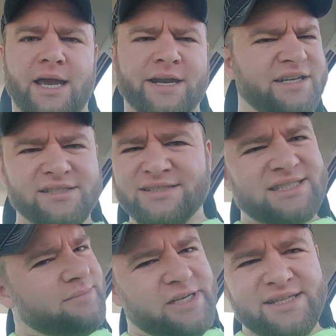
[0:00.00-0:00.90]
And it doesn't
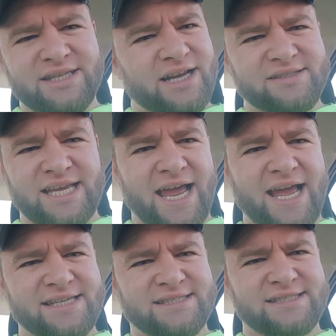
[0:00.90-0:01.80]
seem anything else
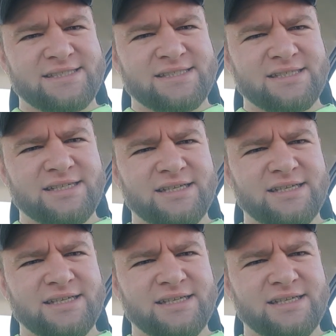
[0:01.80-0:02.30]
has,